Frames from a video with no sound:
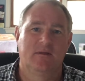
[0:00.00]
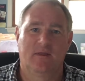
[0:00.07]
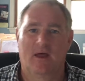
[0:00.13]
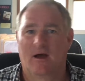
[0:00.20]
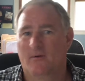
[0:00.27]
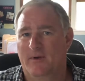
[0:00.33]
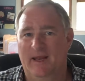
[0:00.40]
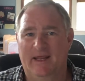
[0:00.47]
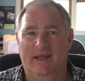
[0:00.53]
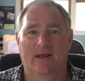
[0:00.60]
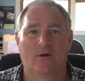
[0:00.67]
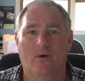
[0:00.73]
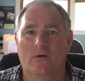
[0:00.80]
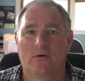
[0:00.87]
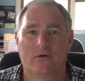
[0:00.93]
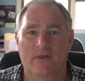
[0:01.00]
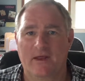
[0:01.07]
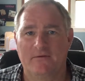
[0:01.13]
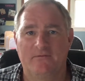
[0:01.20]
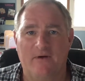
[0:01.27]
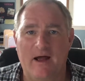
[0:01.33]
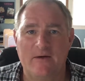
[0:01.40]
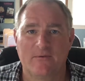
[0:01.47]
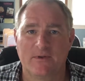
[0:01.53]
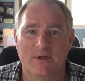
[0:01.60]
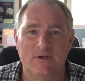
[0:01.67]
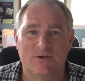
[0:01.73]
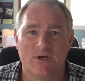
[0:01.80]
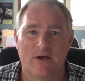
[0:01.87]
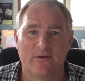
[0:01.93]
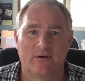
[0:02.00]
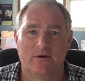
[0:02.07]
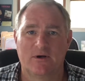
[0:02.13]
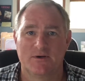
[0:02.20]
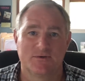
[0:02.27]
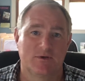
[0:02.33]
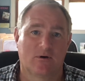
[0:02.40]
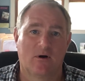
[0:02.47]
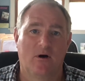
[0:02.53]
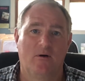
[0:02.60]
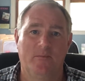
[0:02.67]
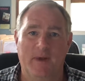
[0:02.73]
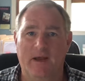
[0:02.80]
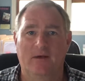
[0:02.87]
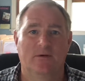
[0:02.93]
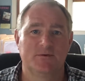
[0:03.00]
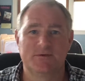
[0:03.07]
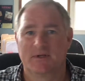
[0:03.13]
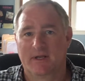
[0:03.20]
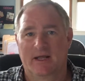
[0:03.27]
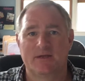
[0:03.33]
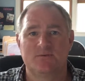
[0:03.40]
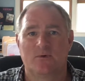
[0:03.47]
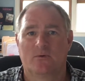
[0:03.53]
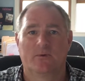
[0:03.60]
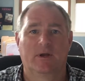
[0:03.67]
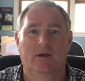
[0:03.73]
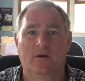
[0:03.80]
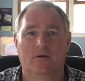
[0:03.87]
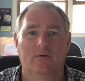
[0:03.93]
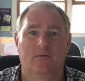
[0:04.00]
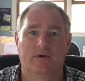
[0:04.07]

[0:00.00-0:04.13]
When they get older, they fight with each other because they're all males, and that's what we do.